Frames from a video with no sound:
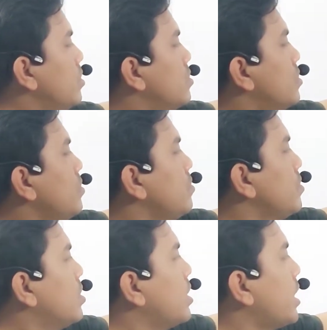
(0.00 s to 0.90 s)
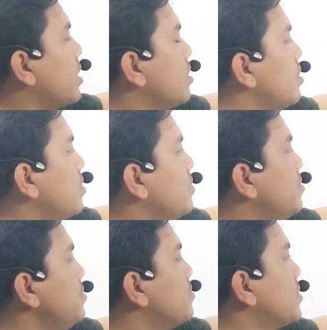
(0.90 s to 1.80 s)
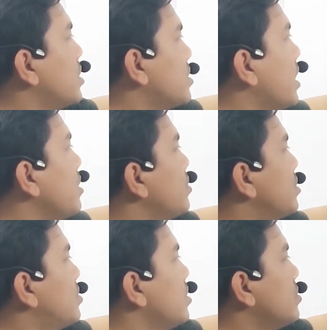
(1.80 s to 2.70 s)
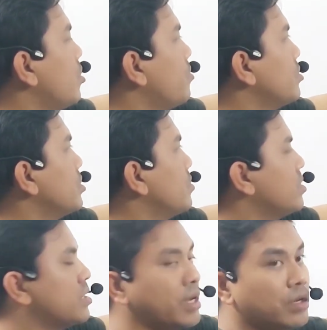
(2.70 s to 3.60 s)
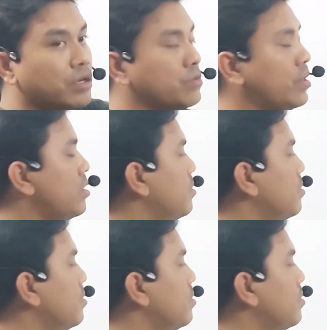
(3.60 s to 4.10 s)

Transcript: So the angle, the side which is just opposite to this angle is what?